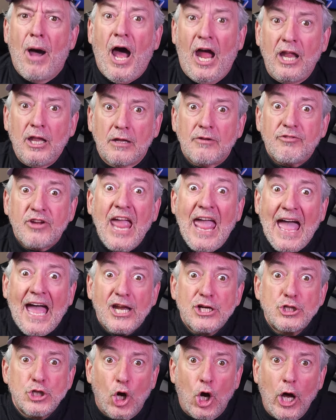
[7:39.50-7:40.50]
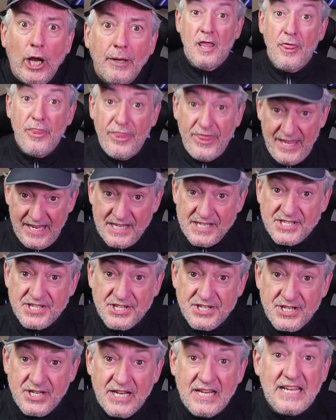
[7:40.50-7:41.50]
pile of cash on.
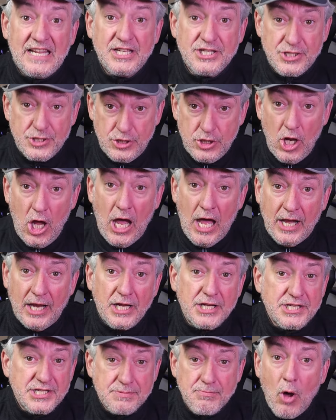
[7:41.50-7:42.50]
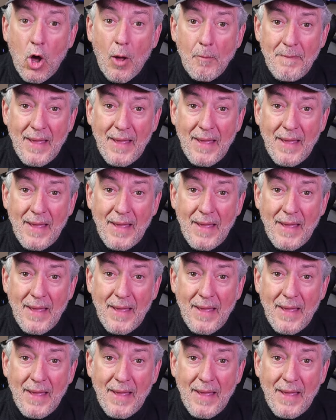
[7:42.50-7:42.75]
This is not a small